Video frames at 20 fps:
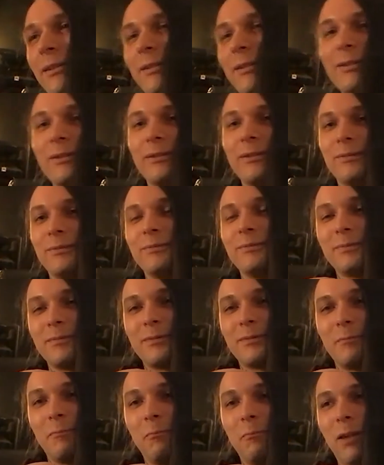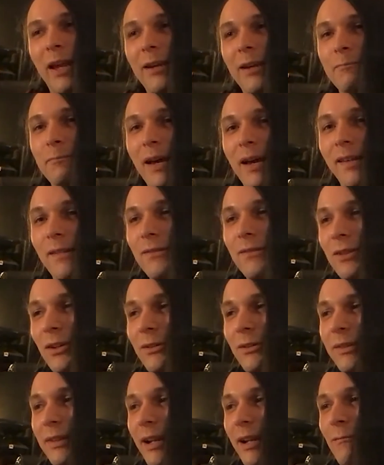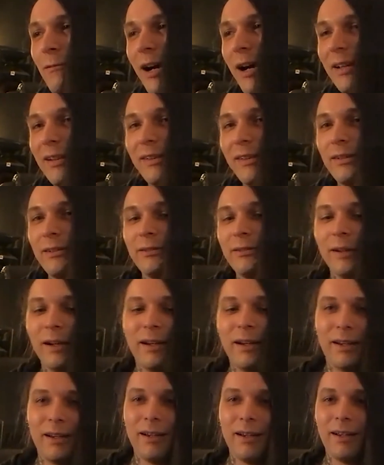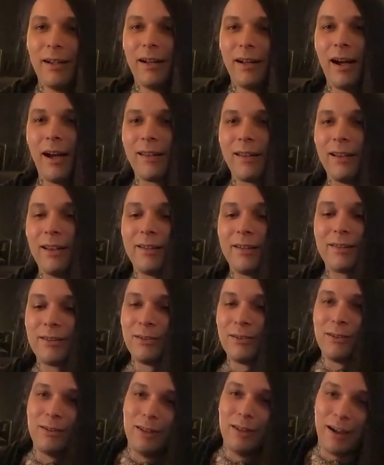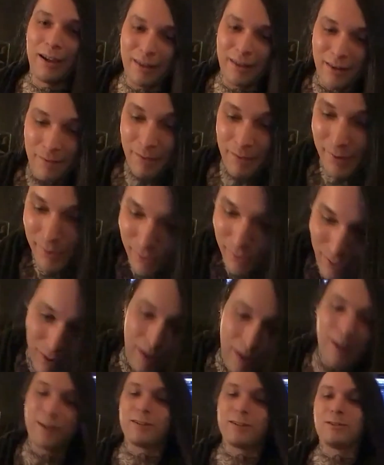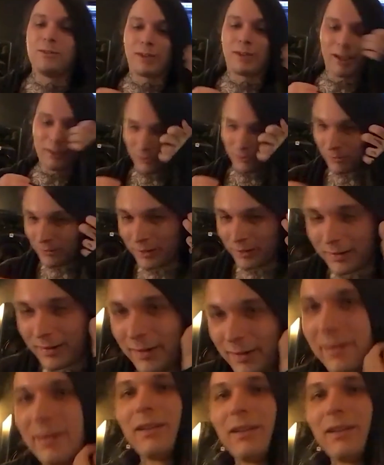going to play massive shows in a while. So at least the best thing you can do is